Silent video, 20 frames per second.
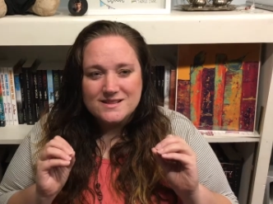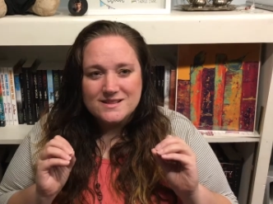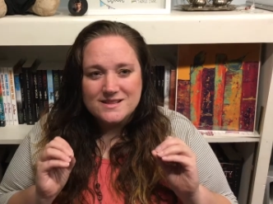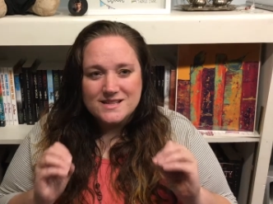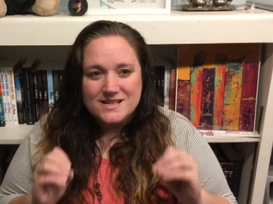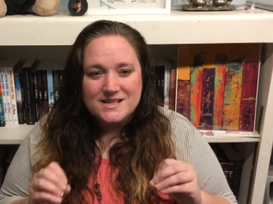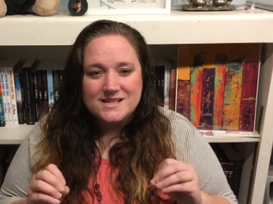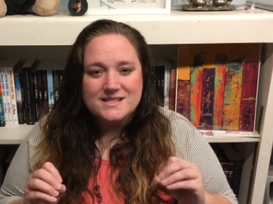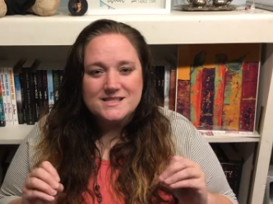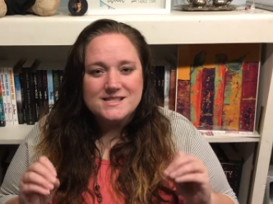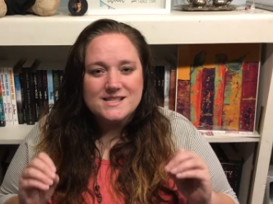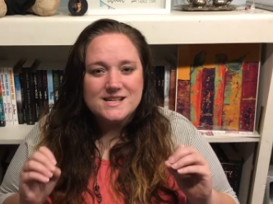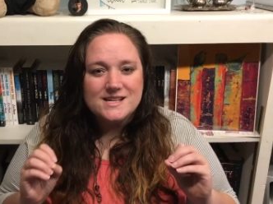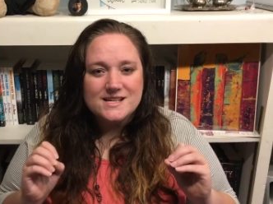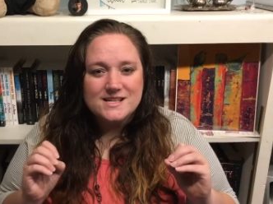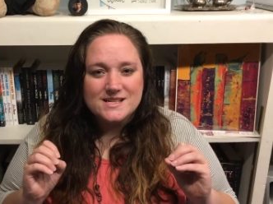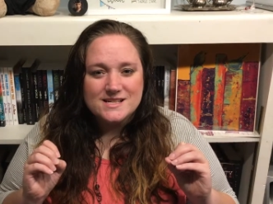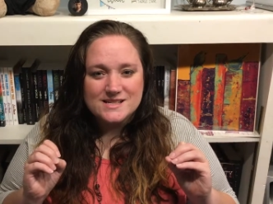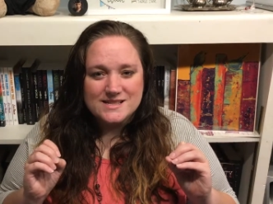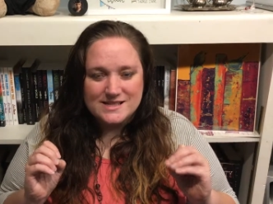These
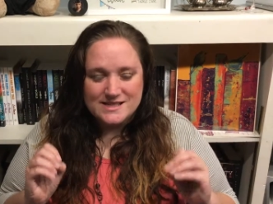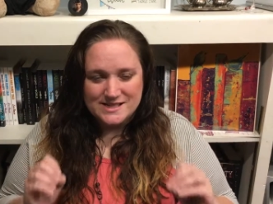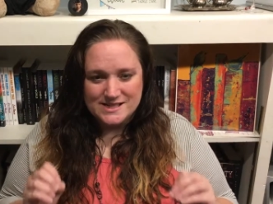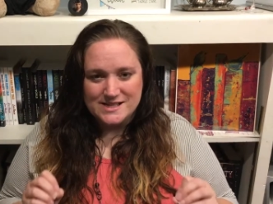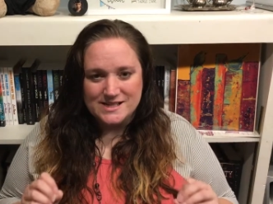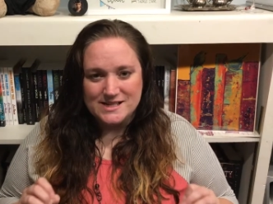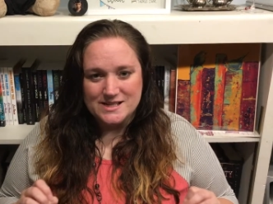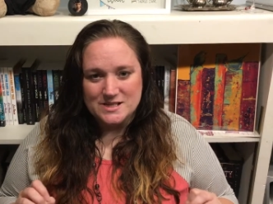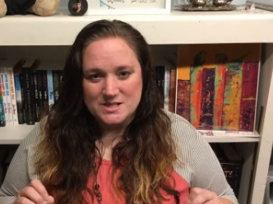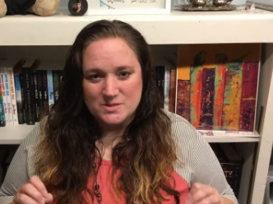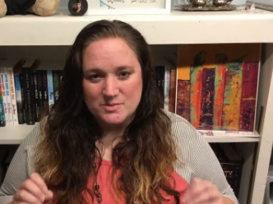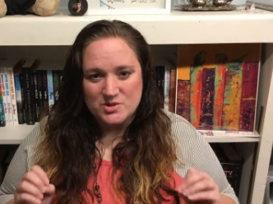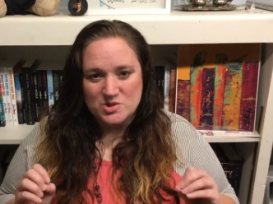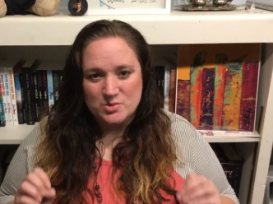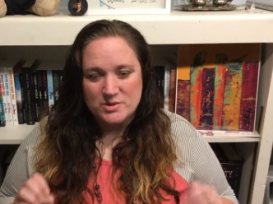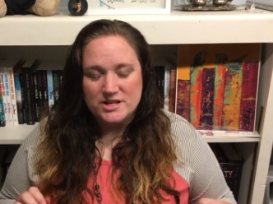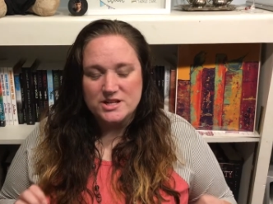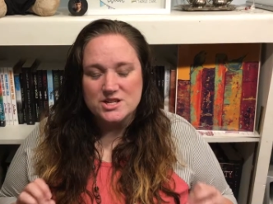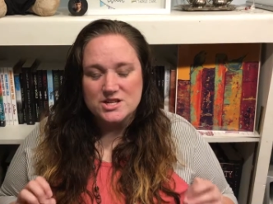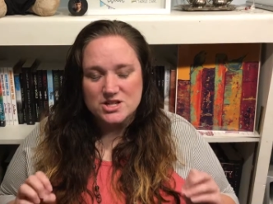scenes
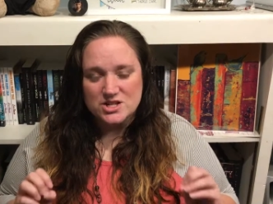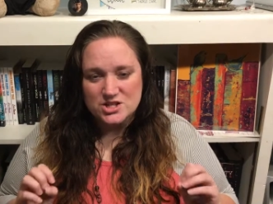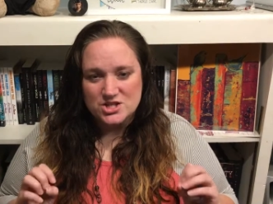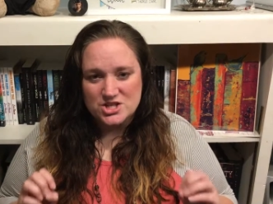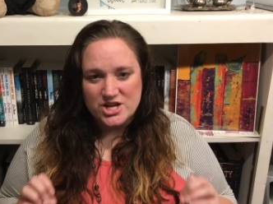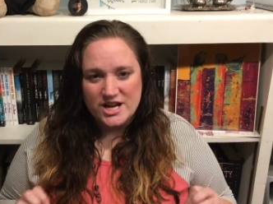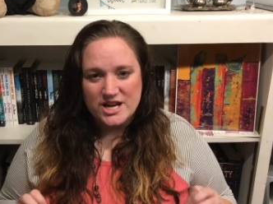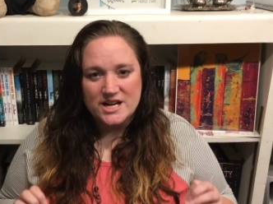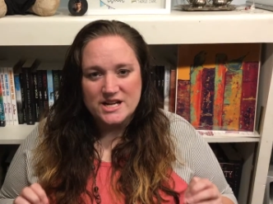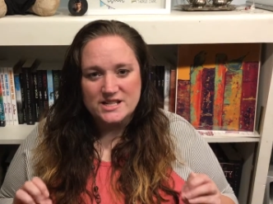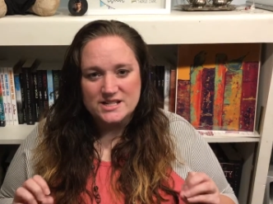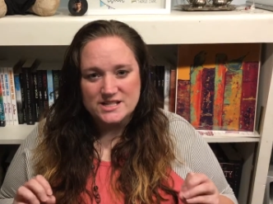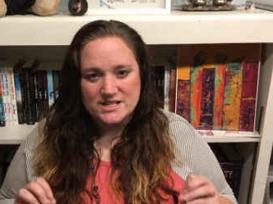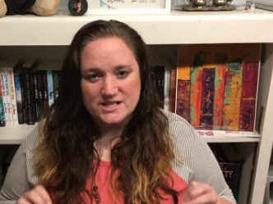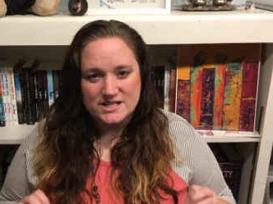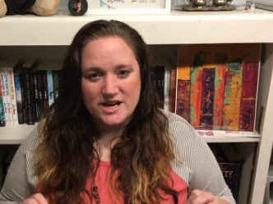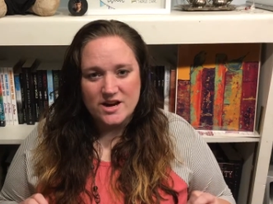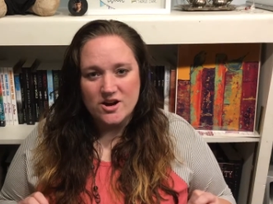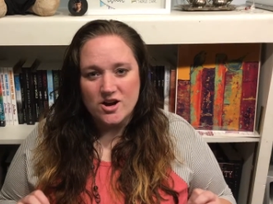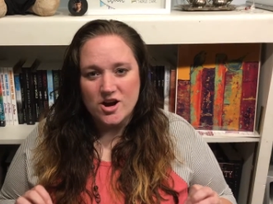between Jaya and
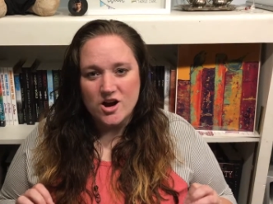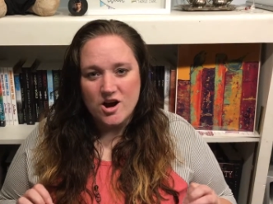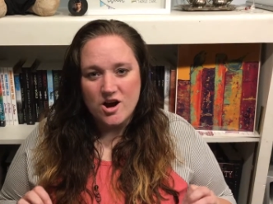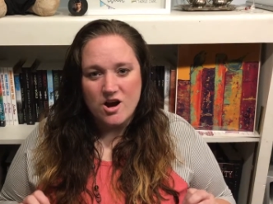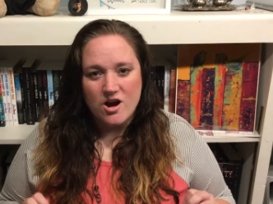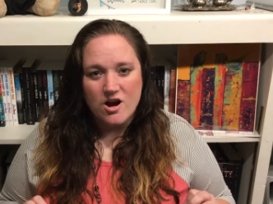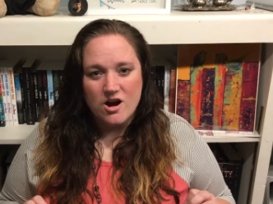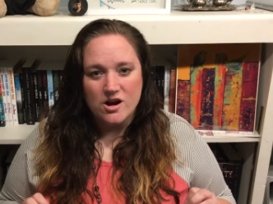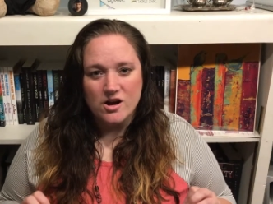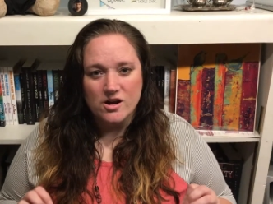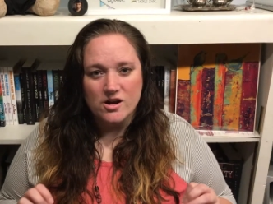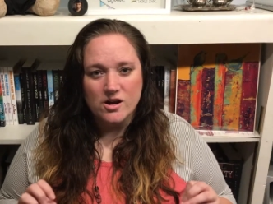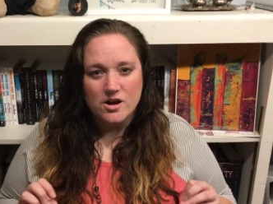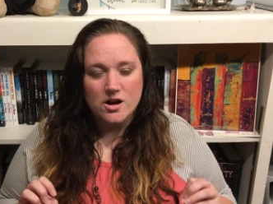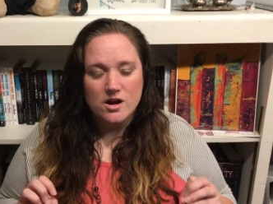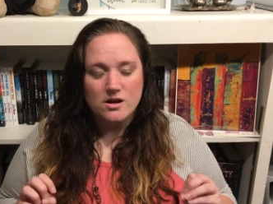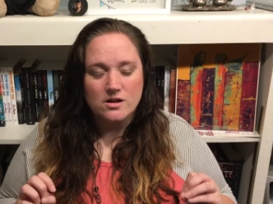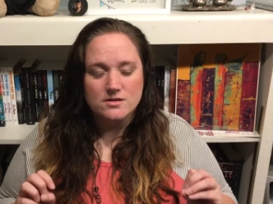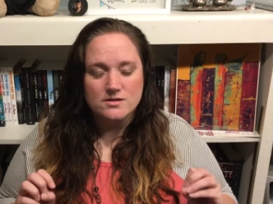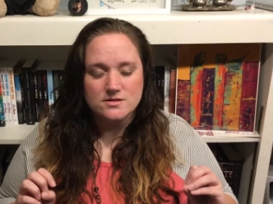Sarah are
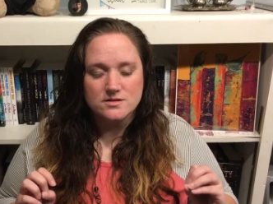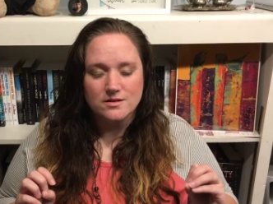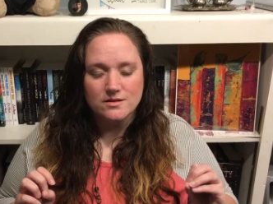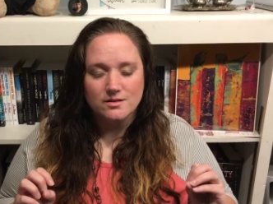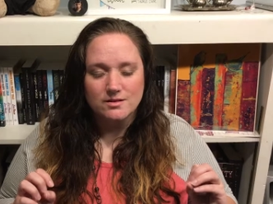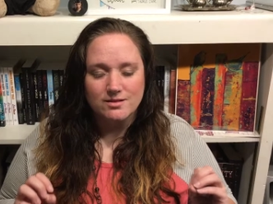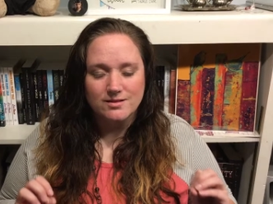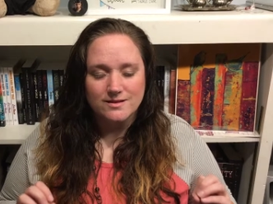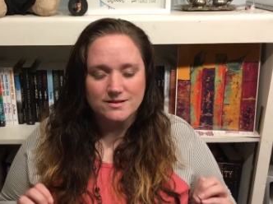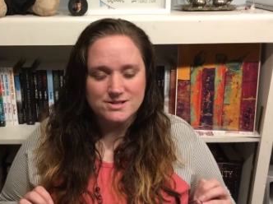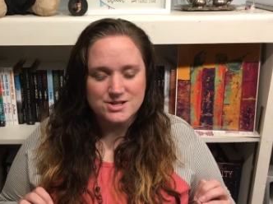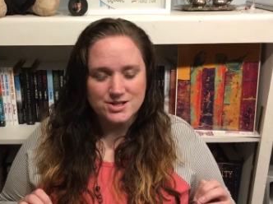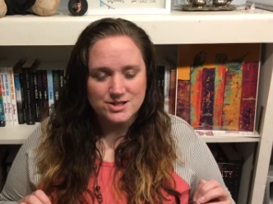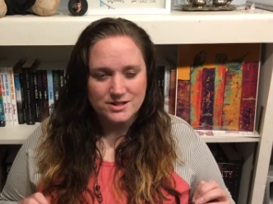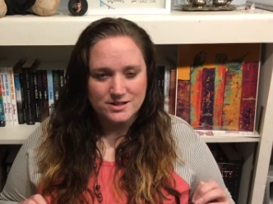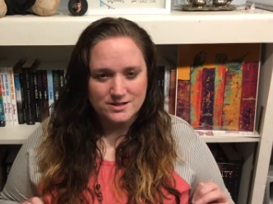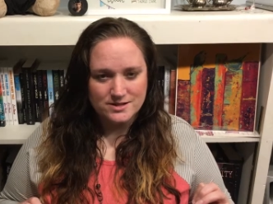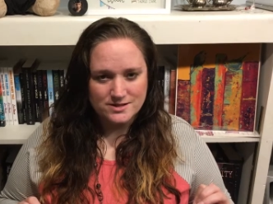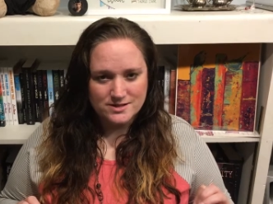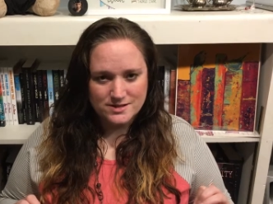
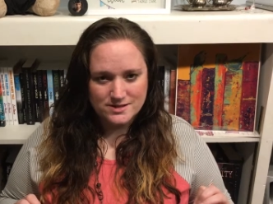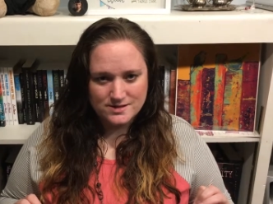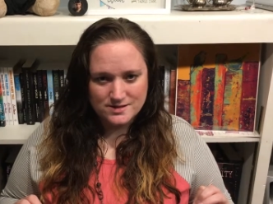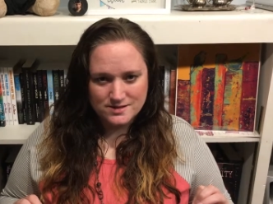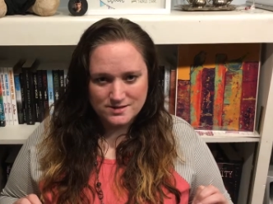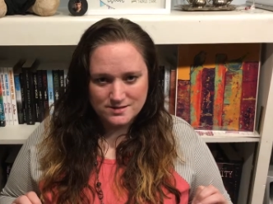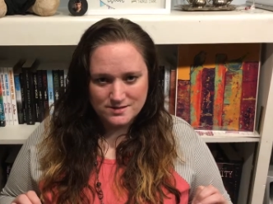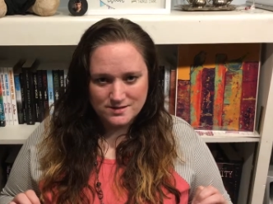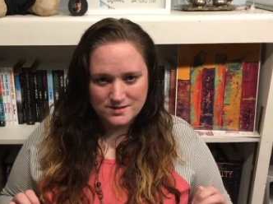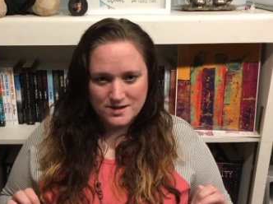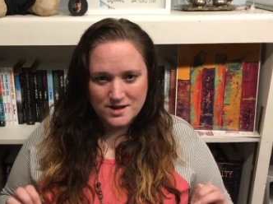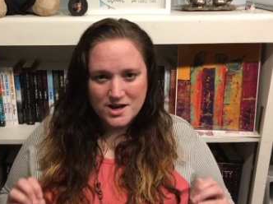delicious.